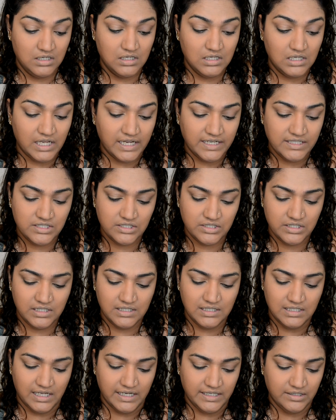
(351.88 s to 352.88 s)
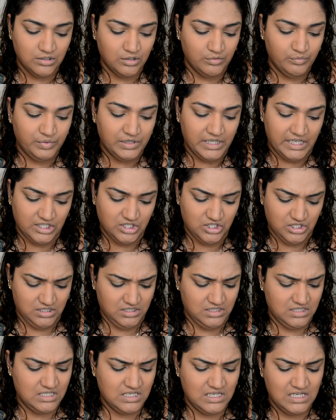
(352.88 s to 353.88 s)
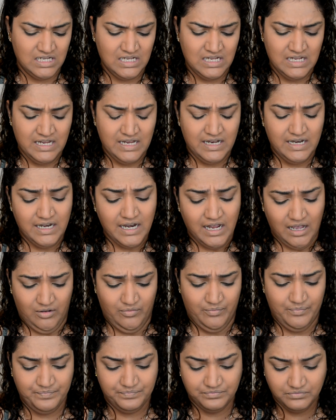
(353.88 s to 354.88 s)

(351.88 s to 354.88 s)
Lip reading: Lighter Than Light Complexion. Now,